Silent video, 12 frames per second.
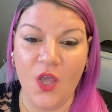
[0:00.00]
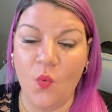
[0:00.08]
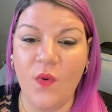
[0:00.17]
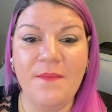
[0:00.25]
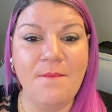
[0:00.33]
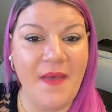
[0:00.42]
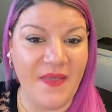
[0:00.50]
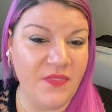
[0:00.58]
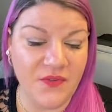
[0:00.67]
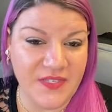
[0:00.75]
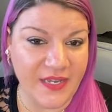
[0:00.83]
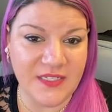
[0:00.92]
We met
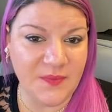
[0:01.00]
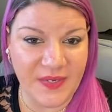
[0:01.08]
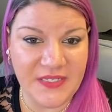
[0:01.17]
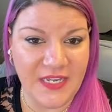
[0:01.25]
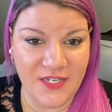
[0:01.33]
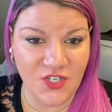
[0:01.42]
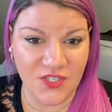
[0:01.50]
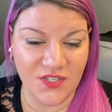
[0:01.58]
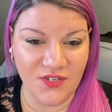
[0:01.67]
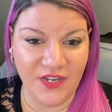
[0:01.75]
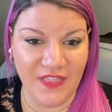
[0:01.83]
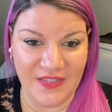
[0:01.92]
those expectations
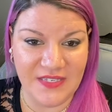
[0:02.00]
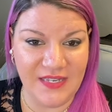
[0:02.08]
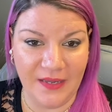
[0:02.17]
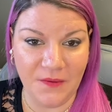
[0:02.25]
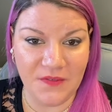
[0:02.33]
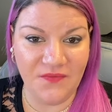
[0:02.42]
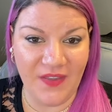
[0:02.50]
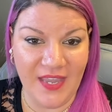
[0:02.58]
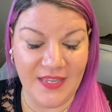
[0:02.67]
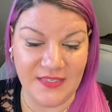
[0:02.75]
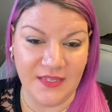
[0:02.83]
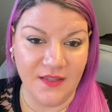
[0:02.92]
during the sales
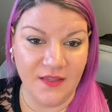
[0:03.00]
phase.